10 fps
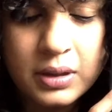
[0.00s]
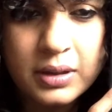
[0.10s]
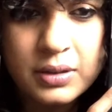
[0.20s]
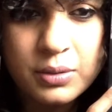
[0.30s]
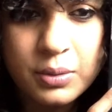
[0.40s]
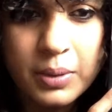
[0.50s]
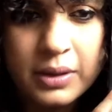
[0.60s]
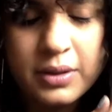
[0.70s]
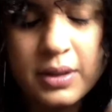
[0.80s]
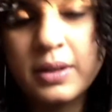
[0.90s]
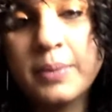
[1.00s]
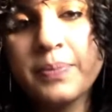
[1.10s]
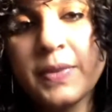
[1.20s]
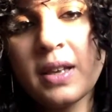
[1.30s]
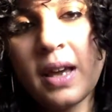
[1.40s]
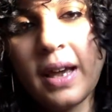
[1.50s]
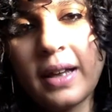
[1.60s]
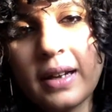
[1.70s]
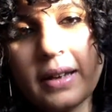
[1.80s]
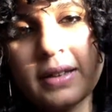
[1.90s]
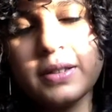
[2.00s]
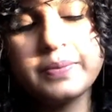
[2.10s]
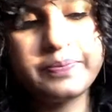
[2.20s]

case you're wondering. And like,